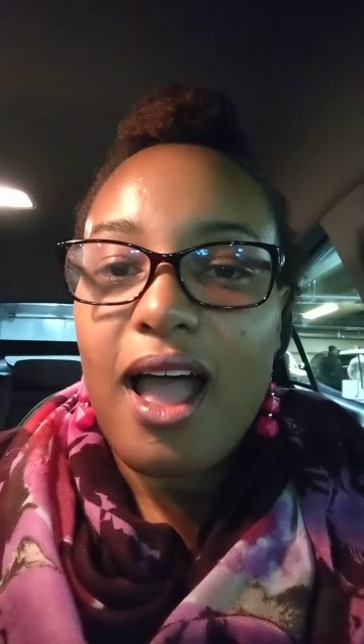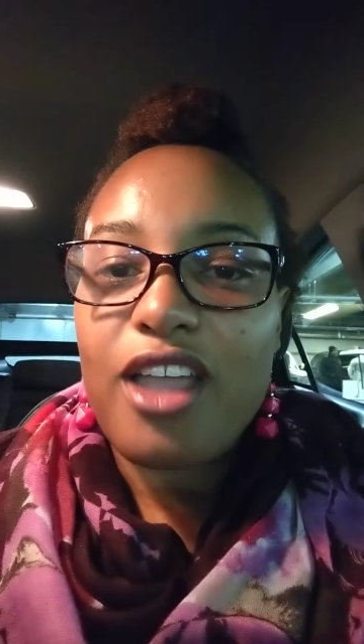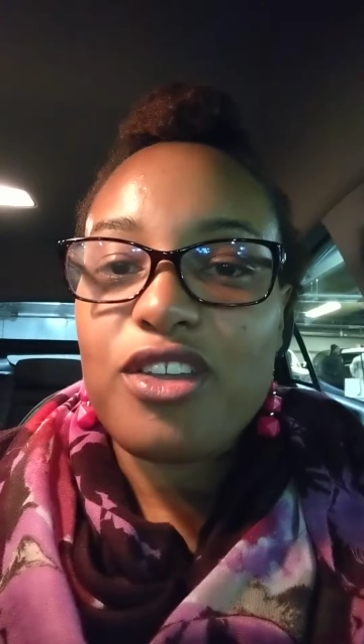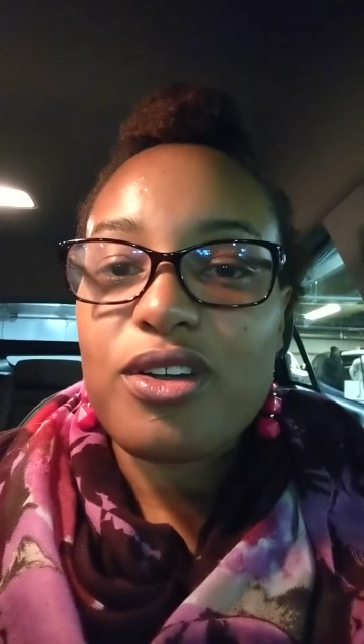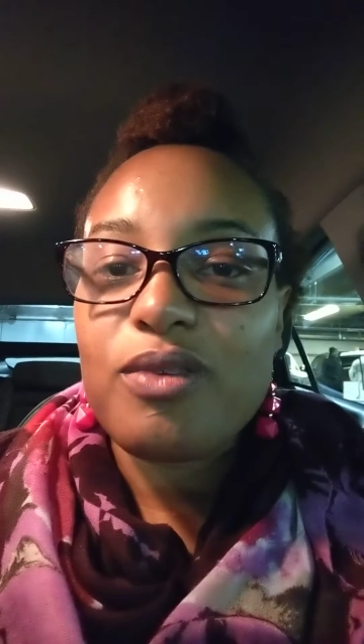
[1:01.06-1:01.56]

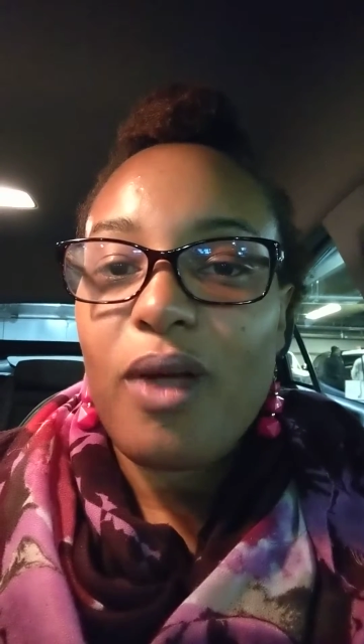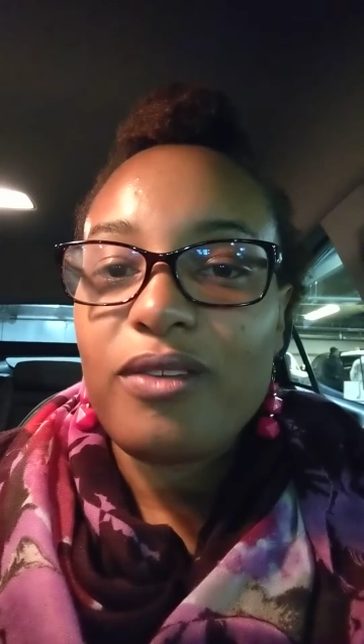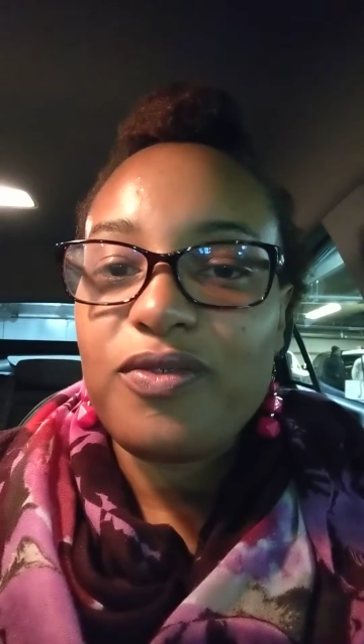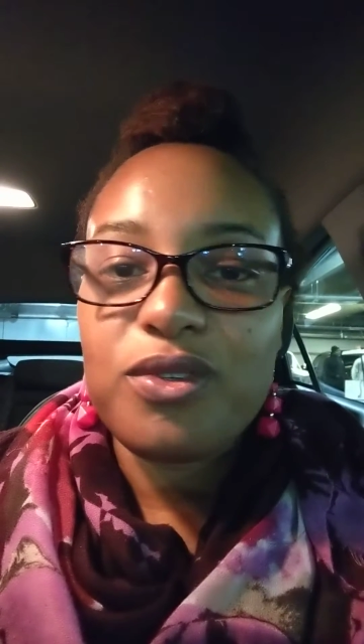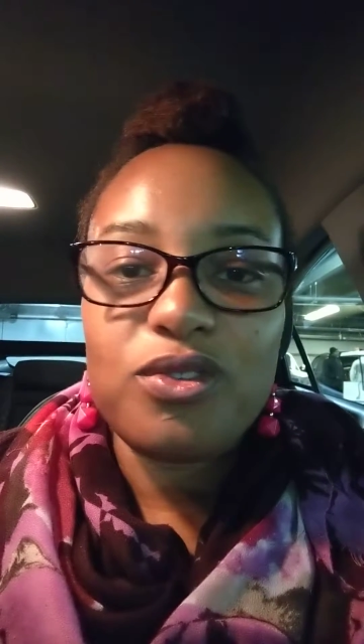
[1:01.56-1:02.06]
you're
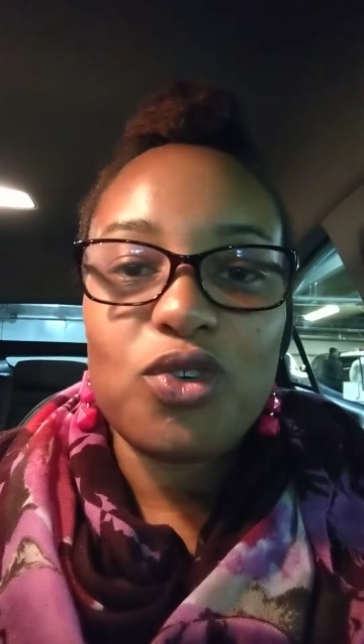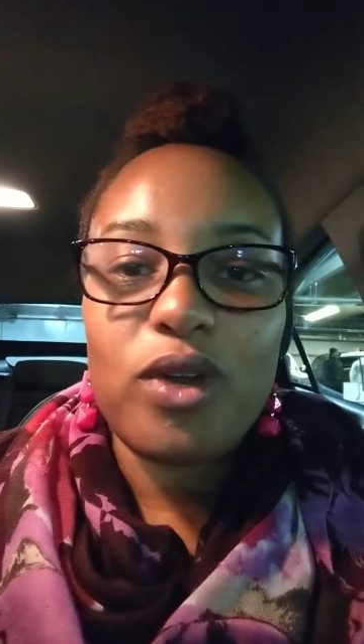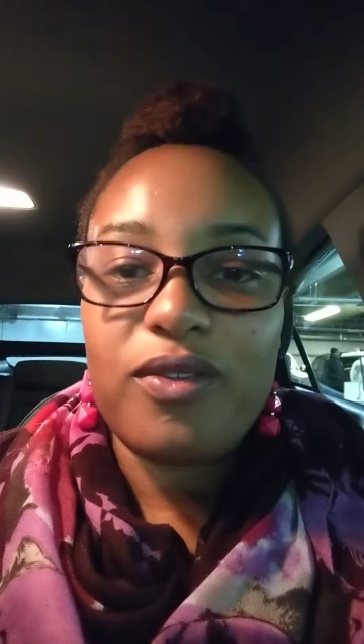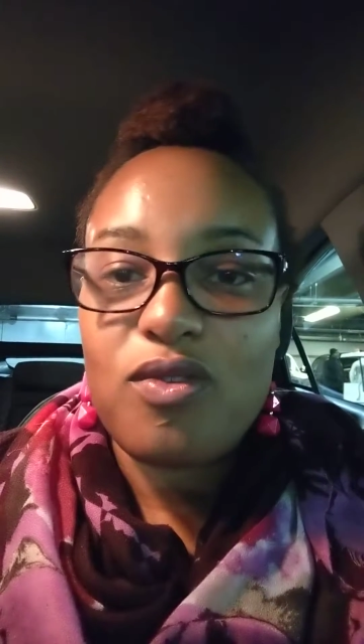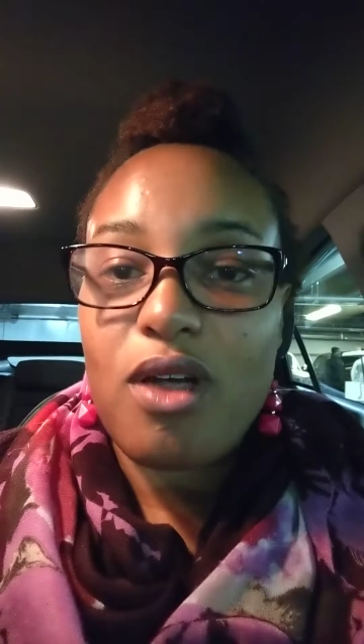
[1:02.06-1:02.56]
around food
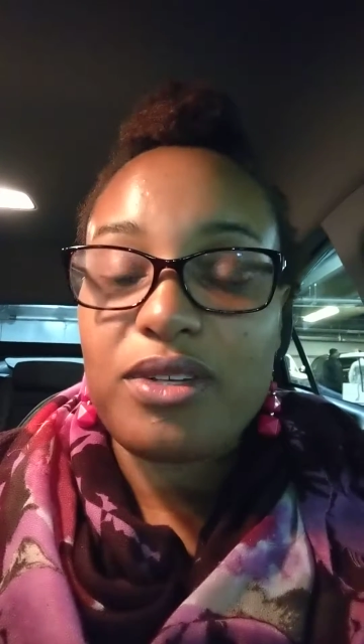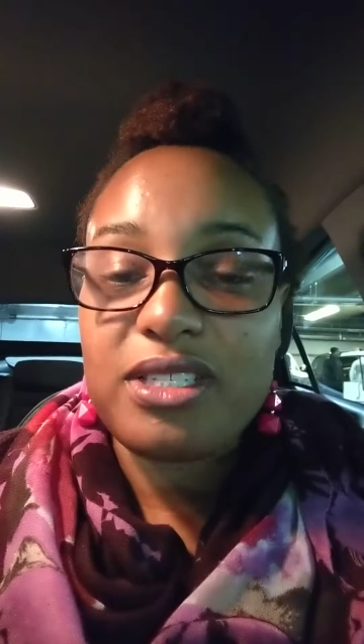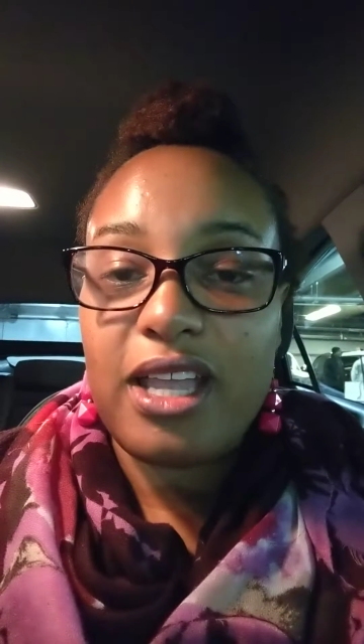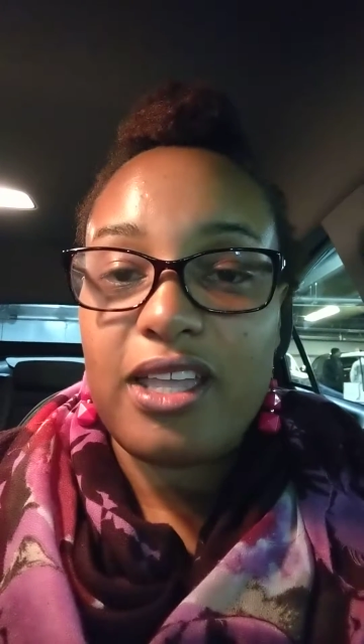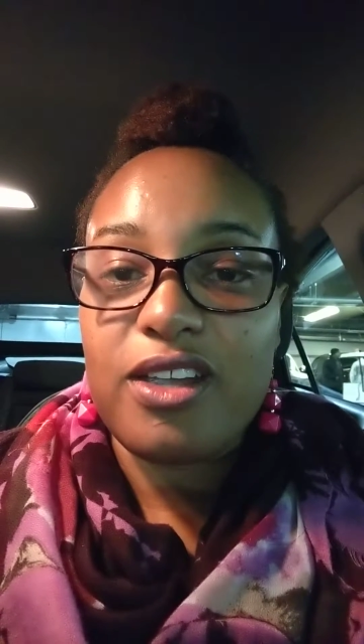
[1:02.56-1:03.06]
24 hours
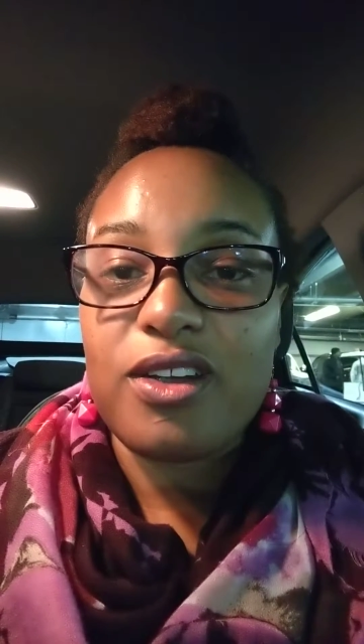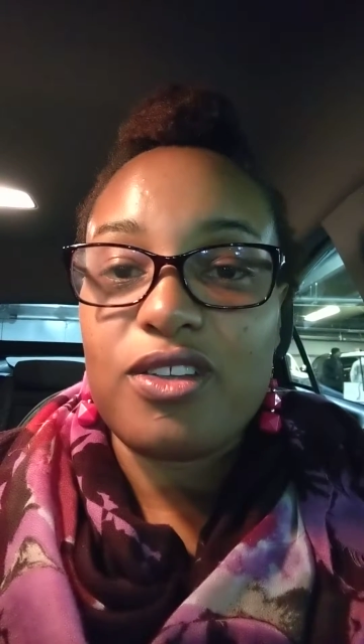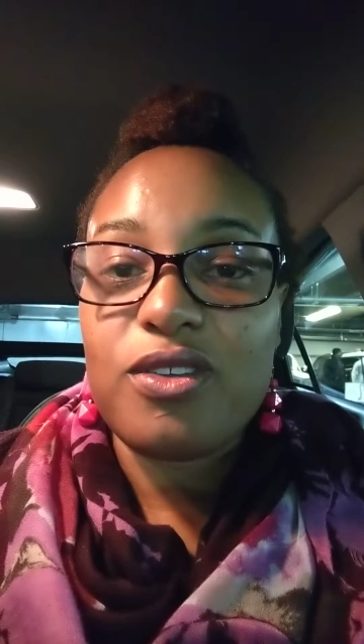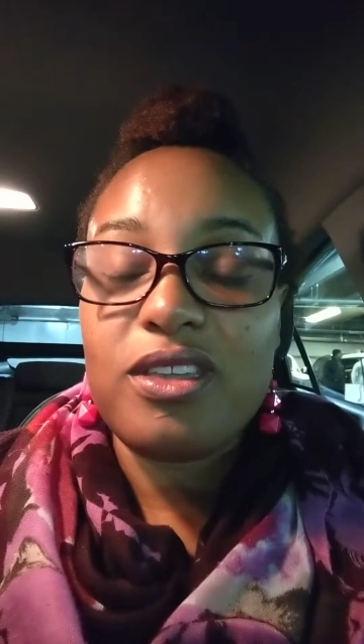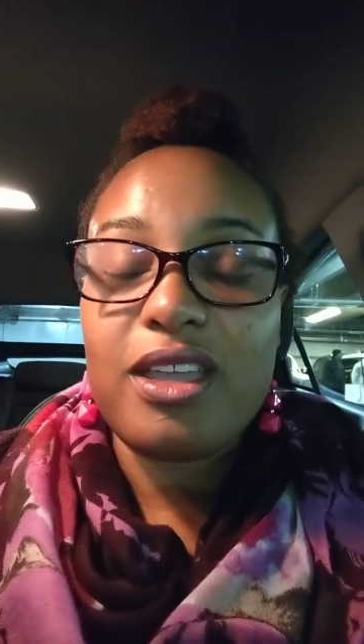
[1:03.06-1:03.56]
a day here.
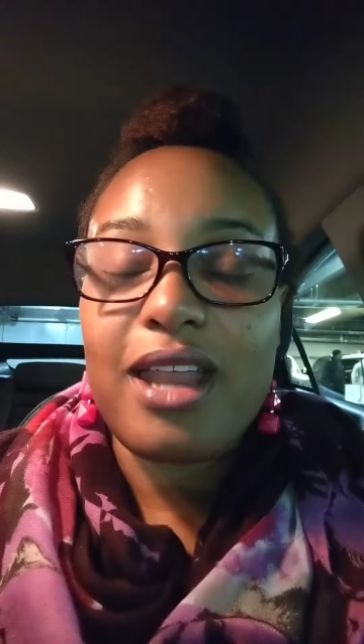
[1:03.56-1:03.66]
You can get